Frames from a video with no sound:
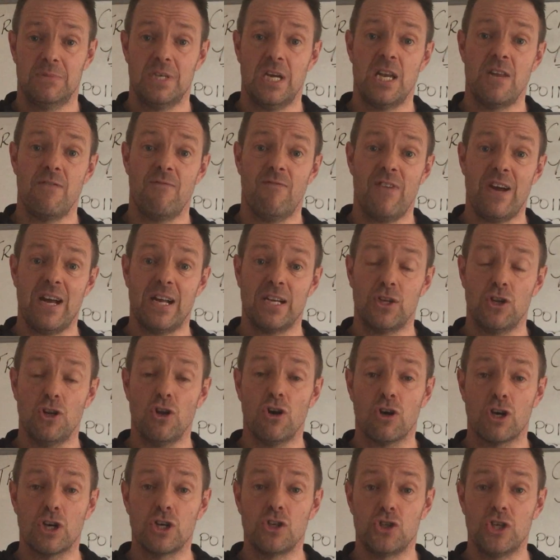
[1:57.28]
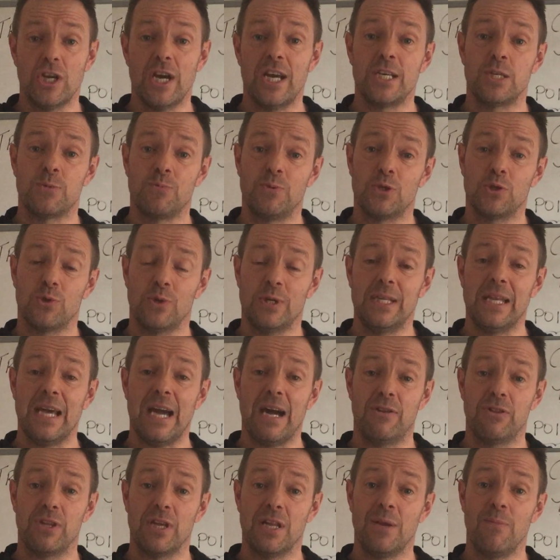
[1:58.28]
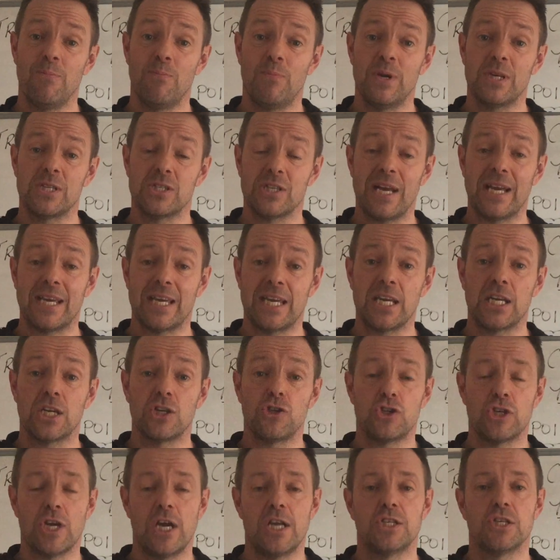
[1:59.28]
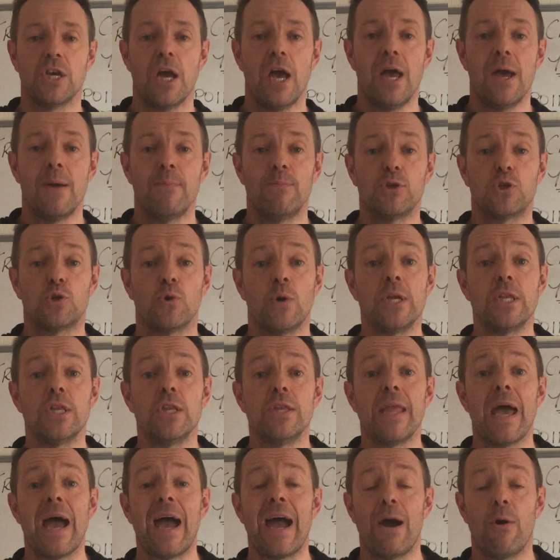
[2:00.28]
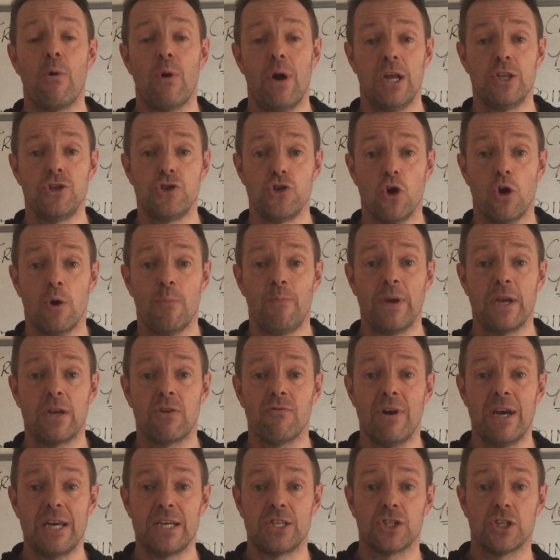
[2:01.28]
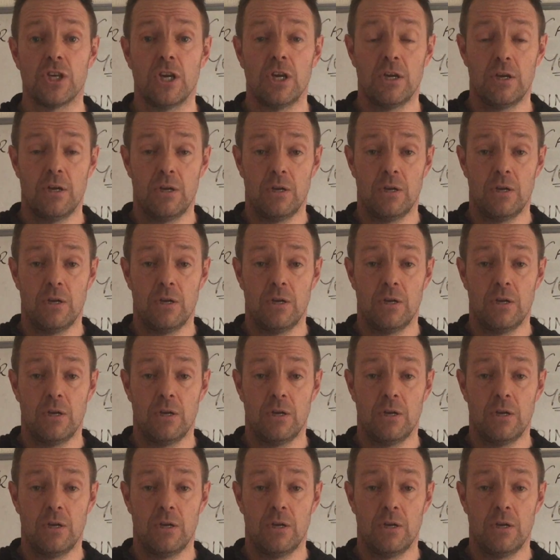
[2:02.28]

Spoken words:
And in fact, a lot can change between now and the Olympics, like it can change between now and your big race.